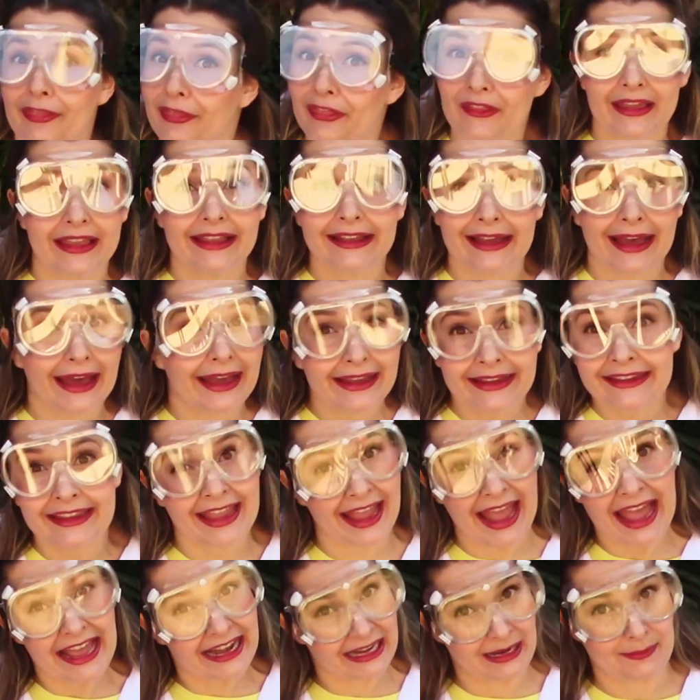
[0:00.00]
think
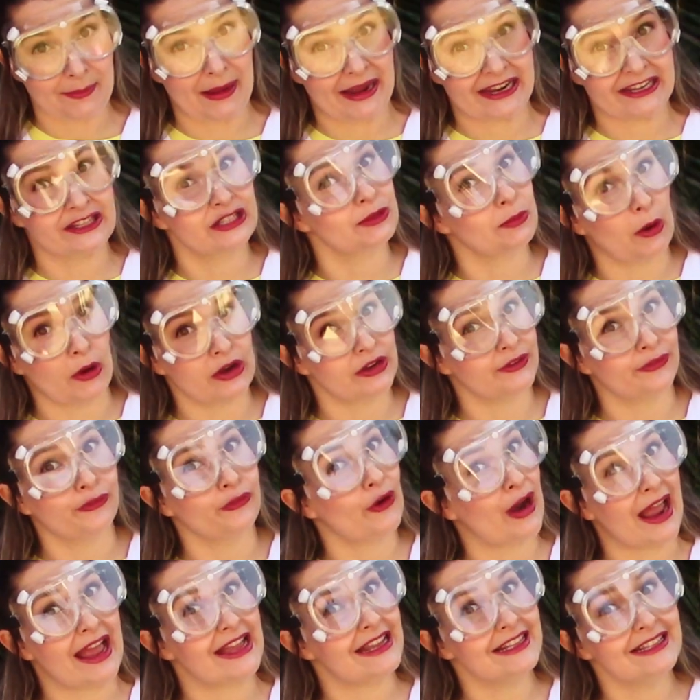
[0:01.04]
again, my smart
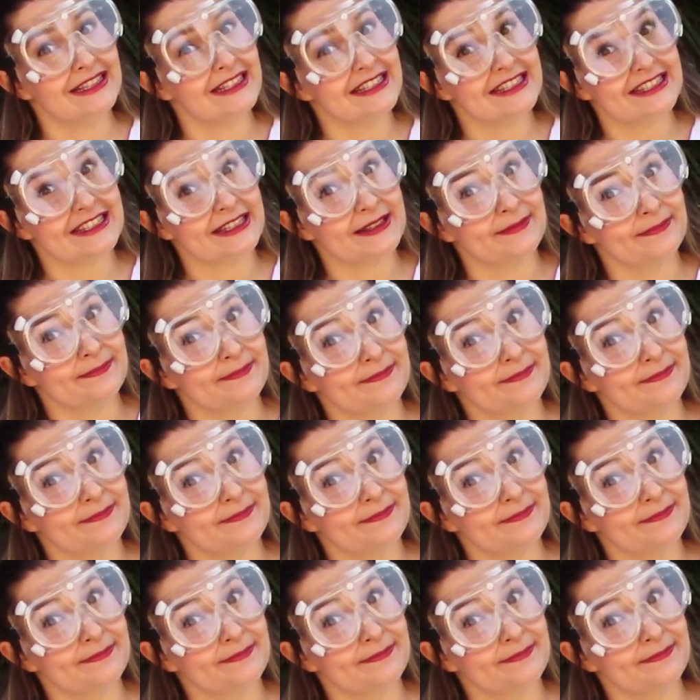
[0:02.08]
friends,